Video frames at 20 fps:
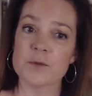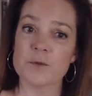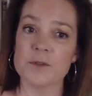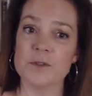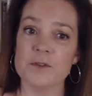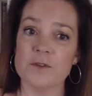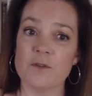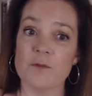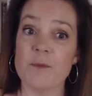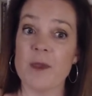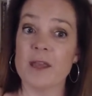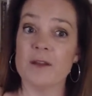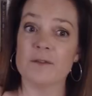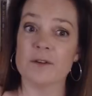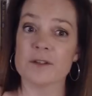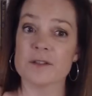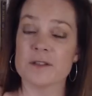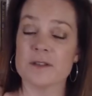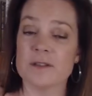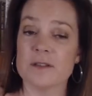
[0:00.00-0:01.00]
would you have made
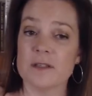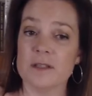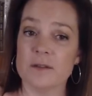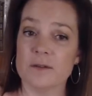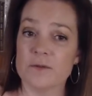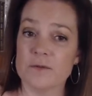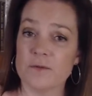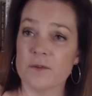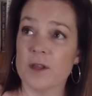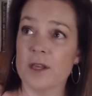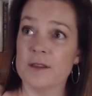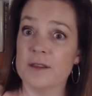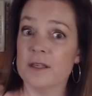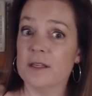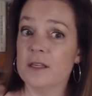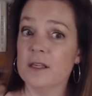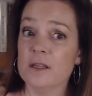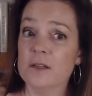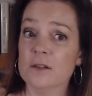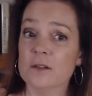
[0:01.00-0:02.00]
versus in the
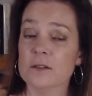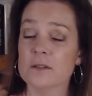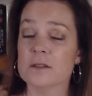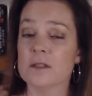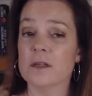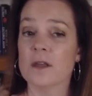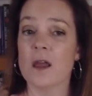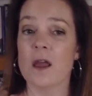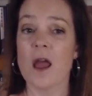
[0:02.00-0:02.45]
yield